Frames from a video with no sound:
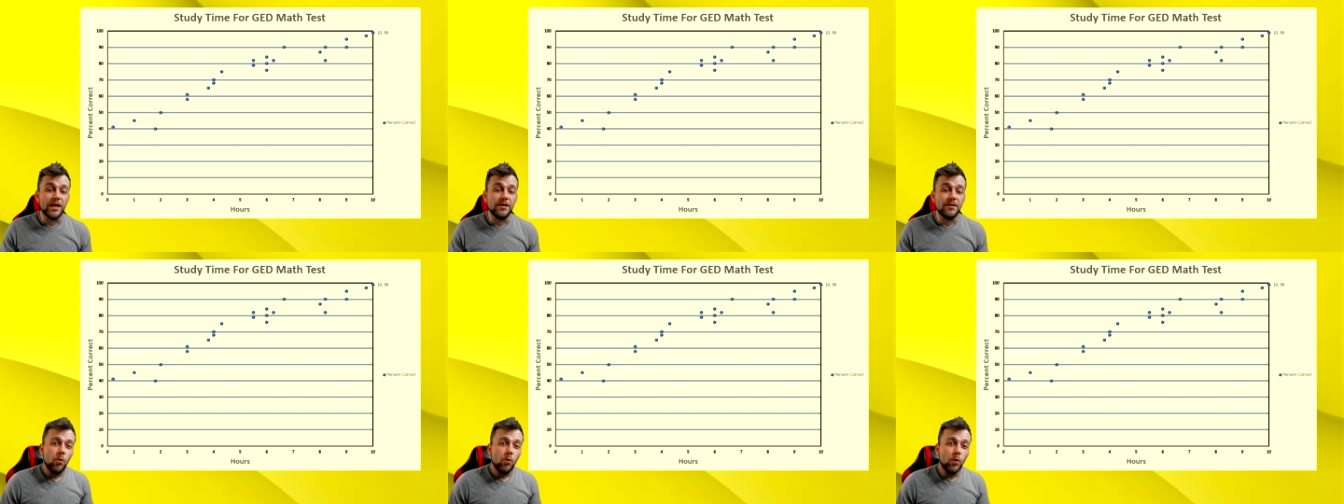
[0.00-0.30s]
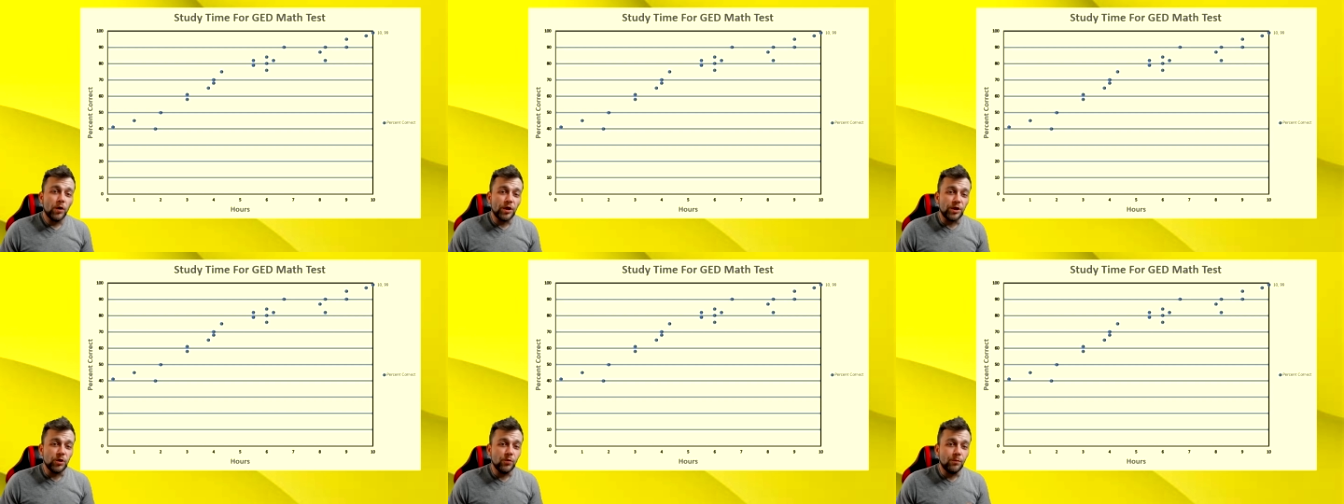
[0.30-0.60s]
What
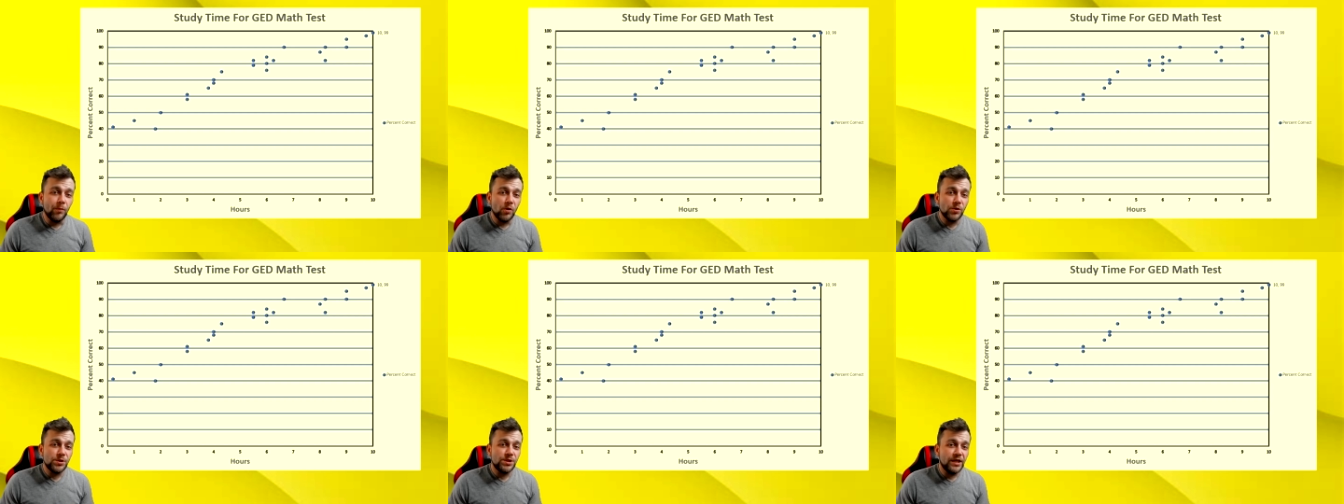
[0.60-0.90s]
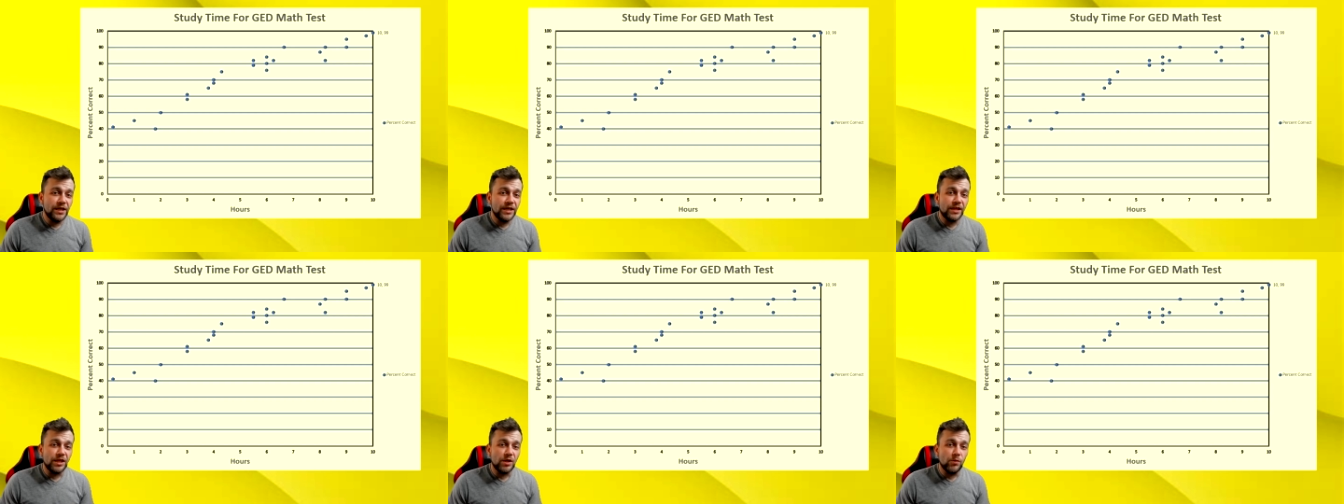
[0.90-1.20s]
you'll most
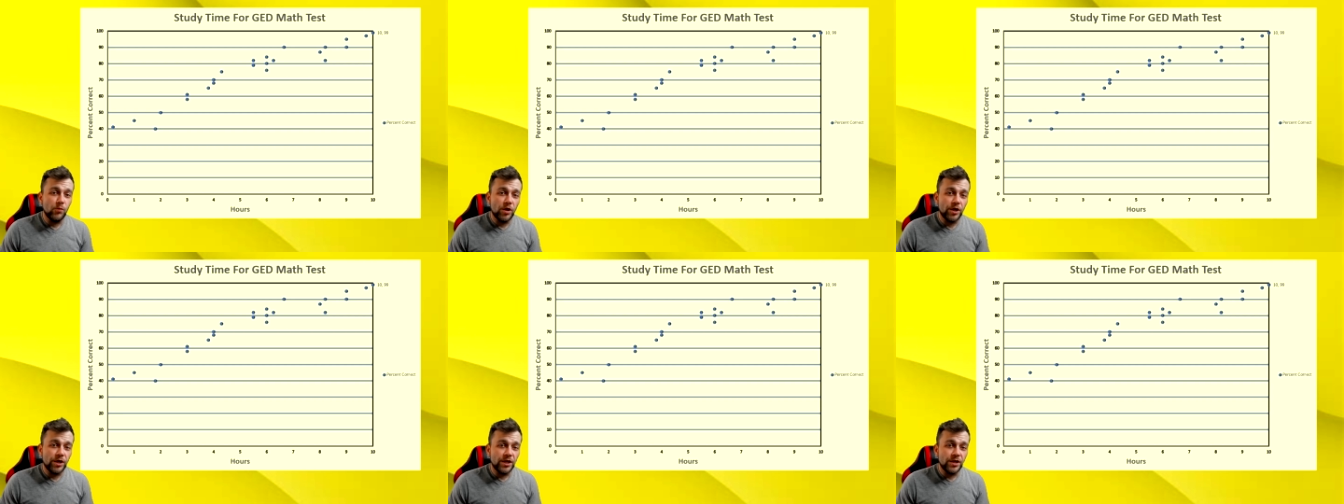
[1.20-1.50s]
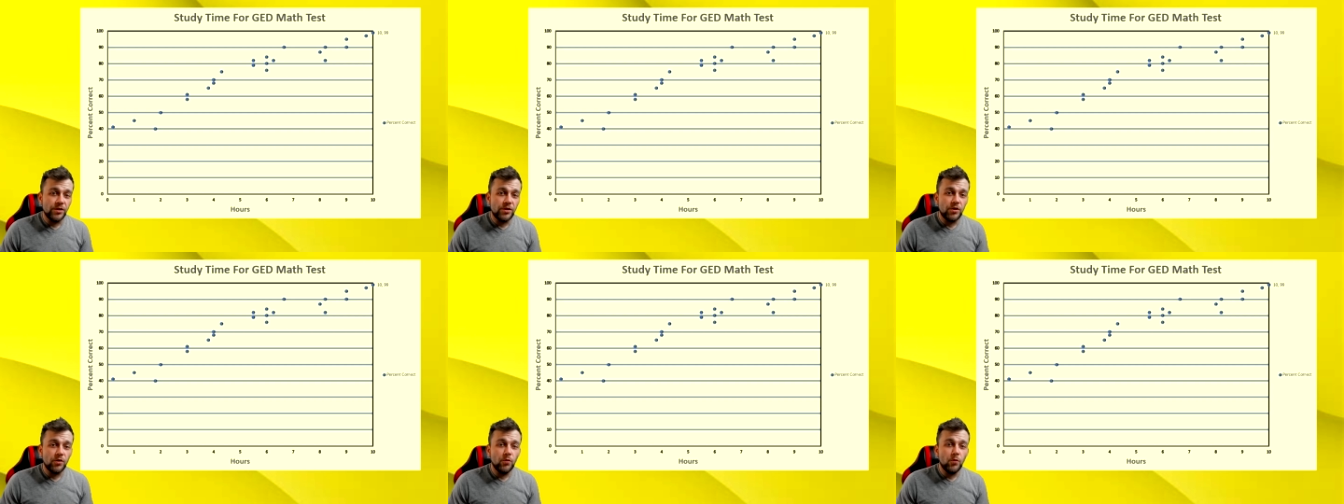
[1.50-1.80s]
likely run
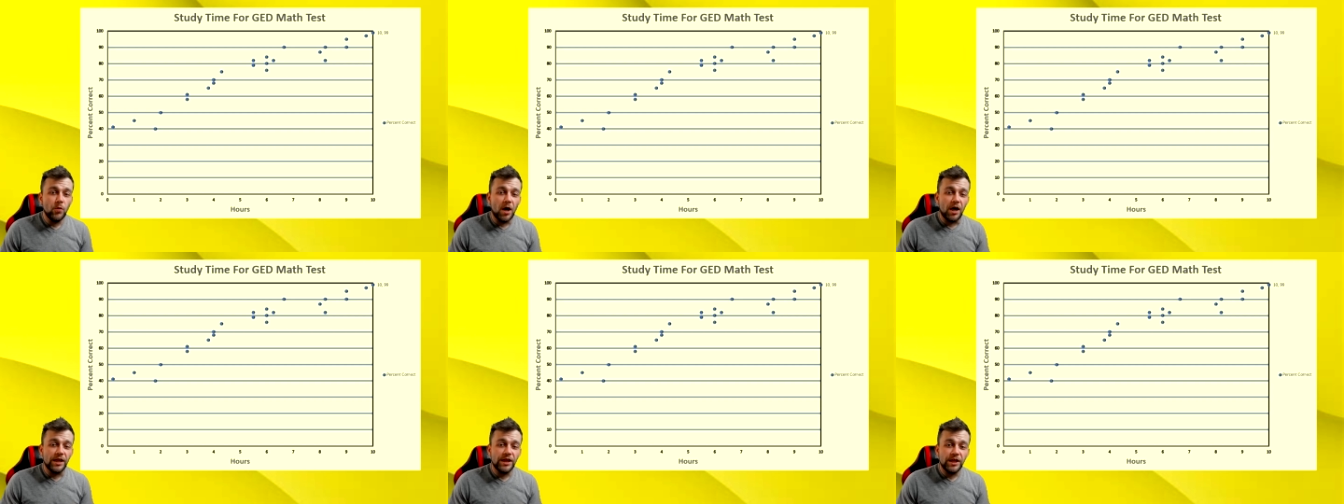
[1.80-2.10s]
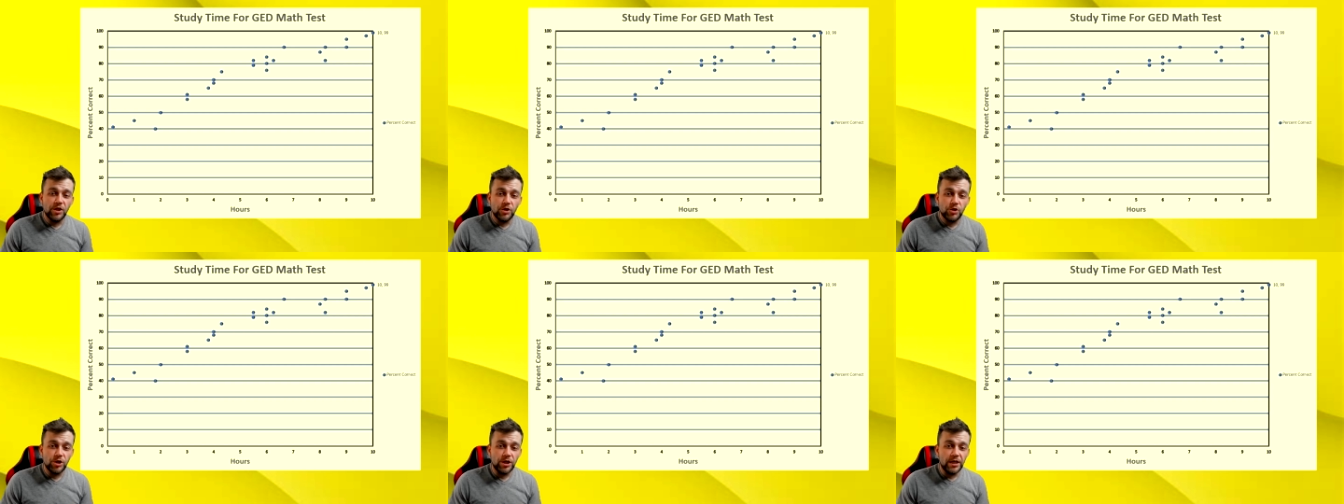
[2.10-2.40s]
into on the
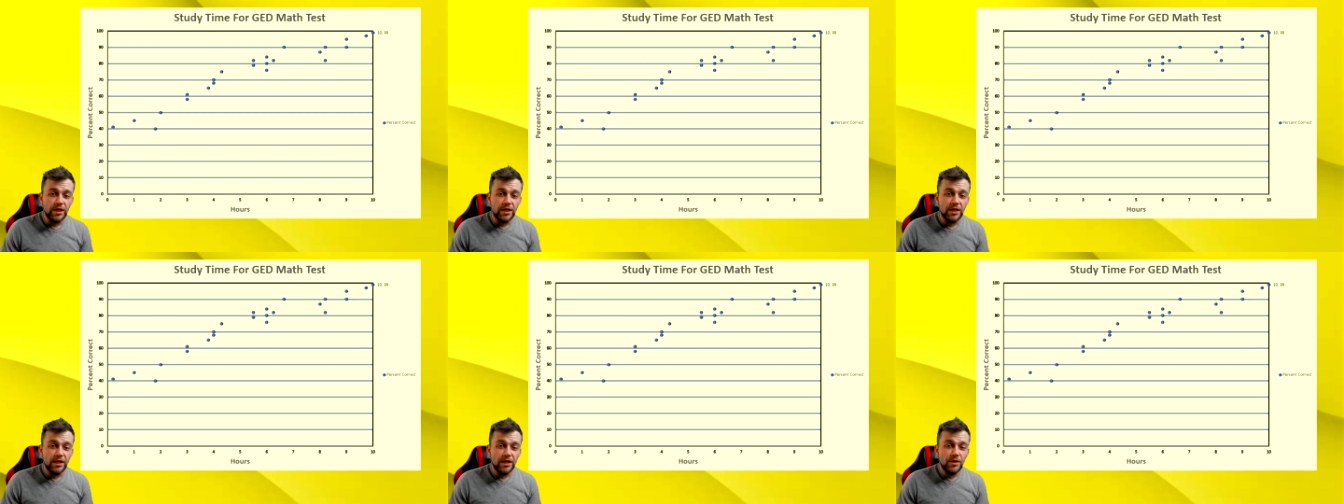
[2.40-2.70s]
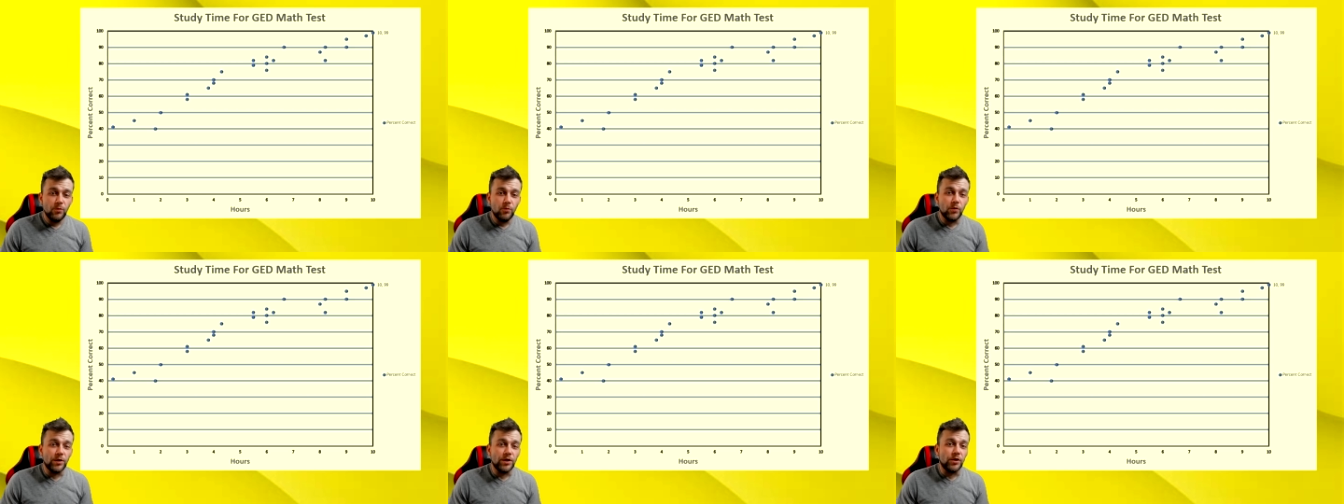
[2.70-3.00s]
GED
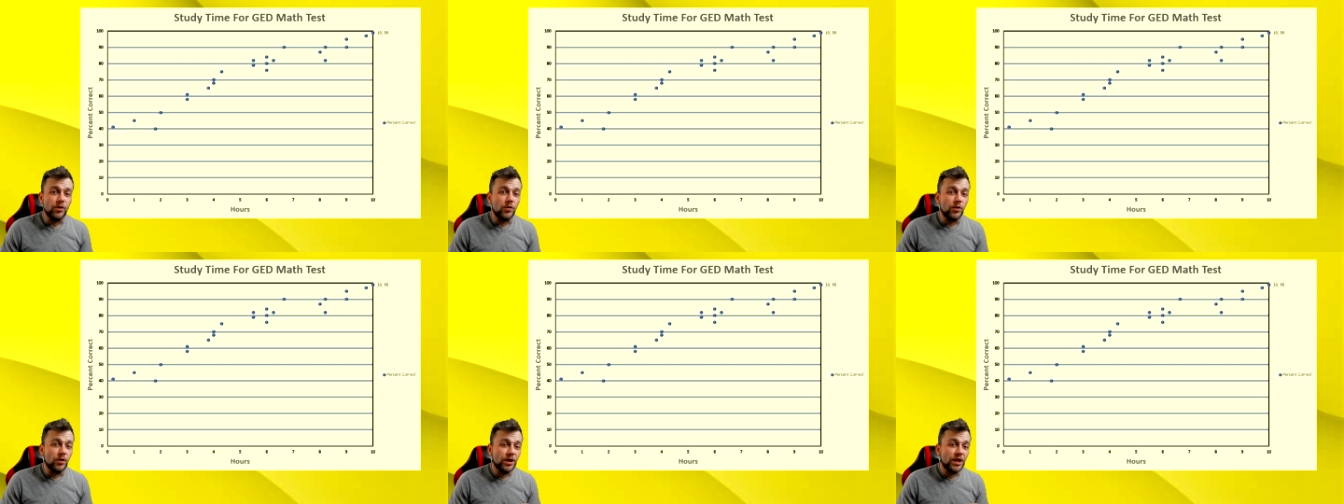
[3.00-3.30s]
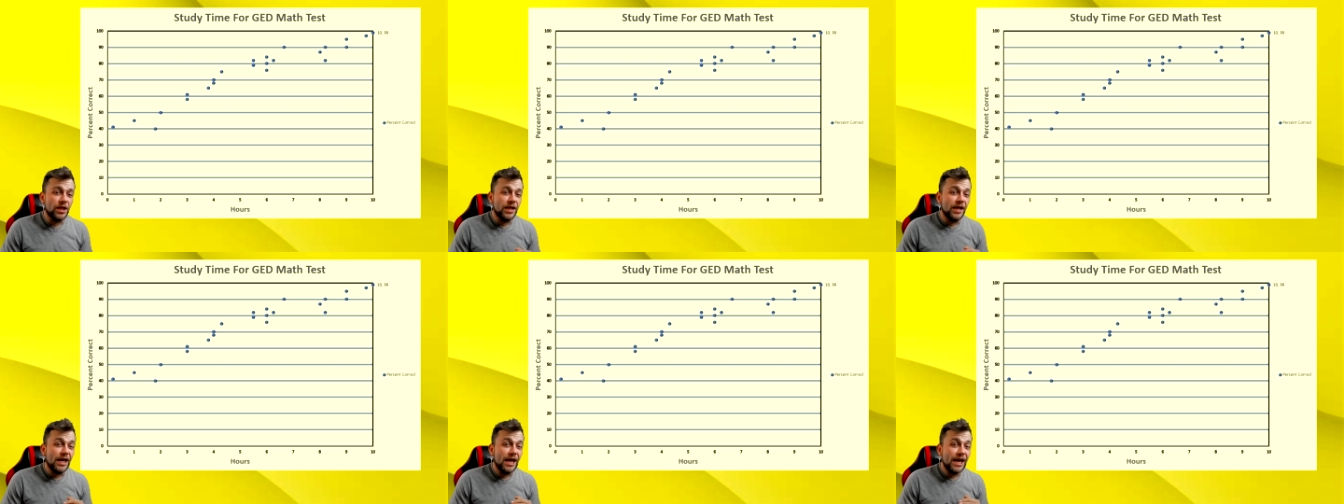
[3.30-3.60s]
when you're looking
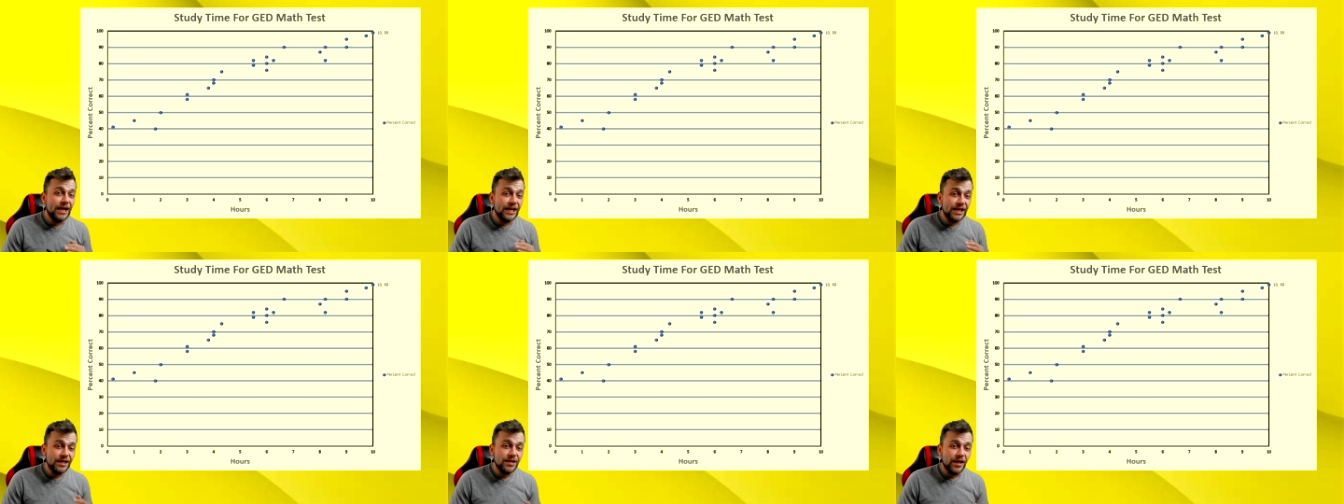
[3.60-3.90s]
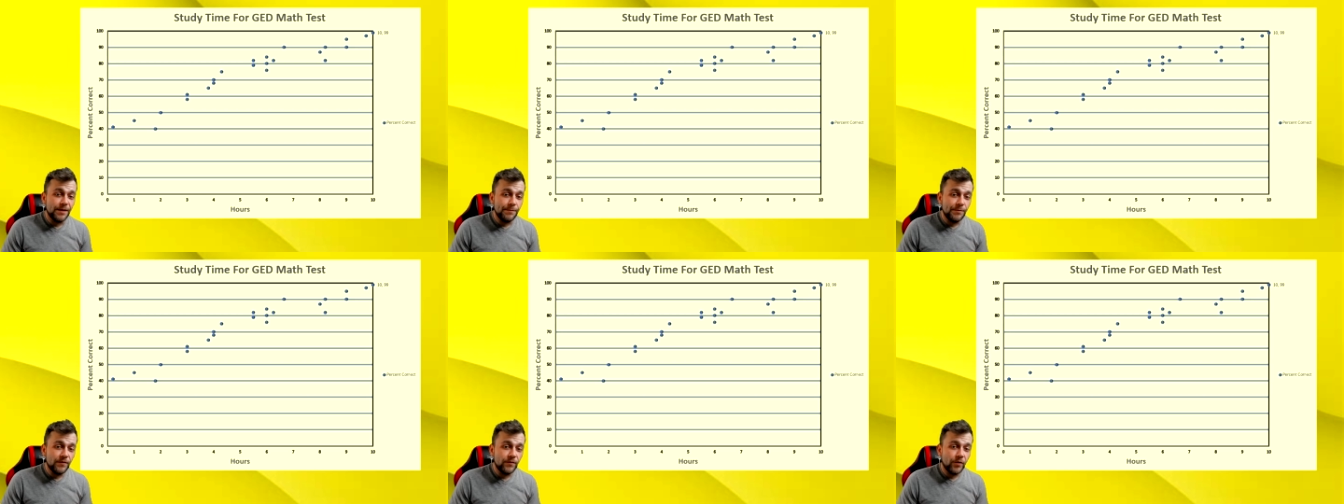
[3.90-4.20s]
at any type
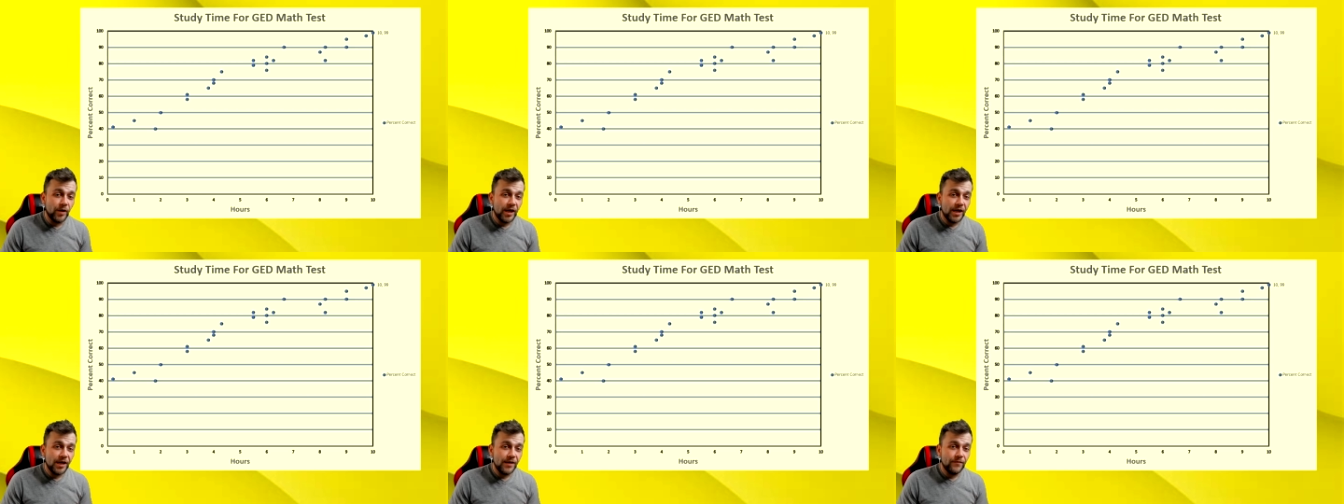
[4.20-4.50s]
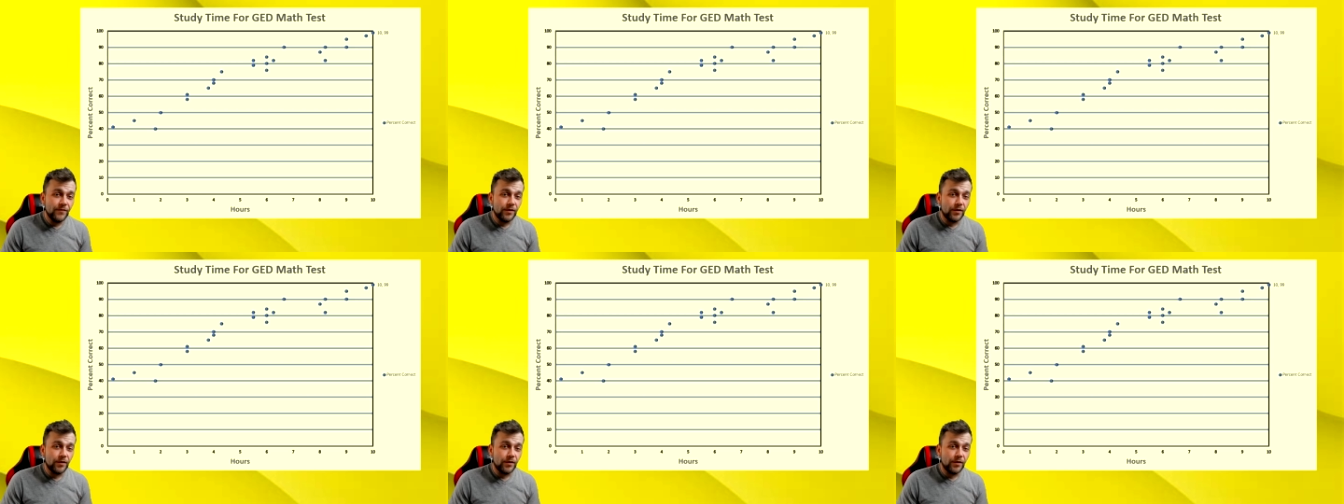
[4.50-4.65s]
of graph